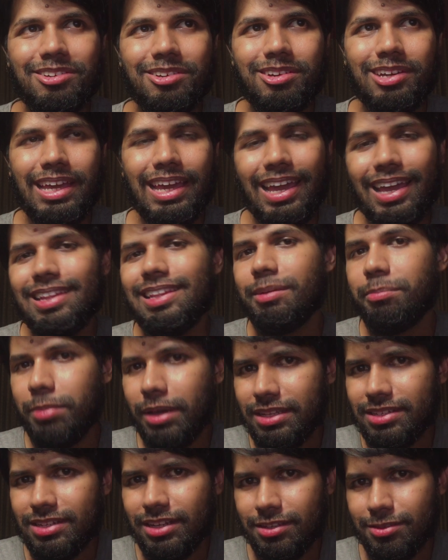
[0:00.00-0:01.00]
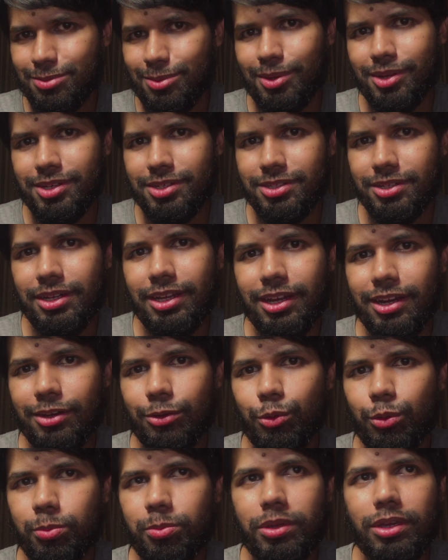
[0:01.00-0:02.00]
So again, the best explanation
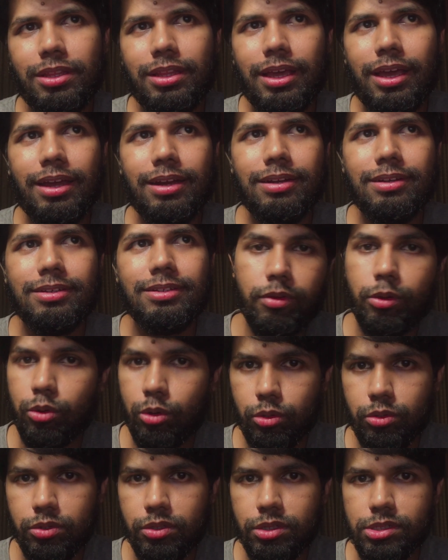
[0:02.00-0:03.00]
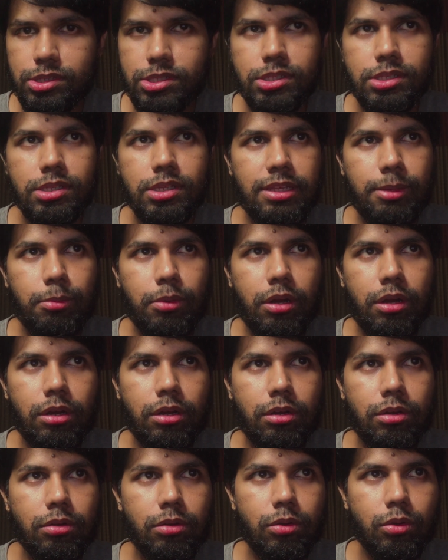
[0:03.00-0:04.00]
here would be that whoever wrote this is
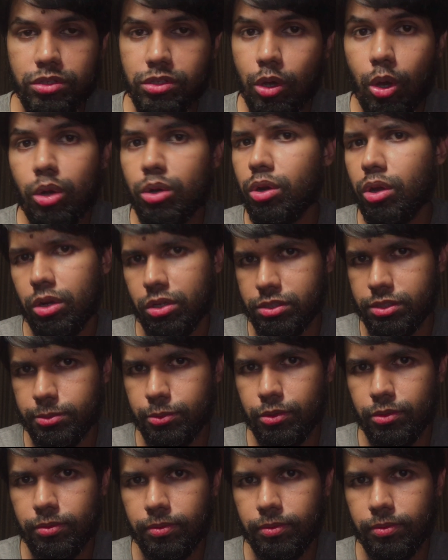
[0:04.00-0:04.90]
someone who is all knowledgeable.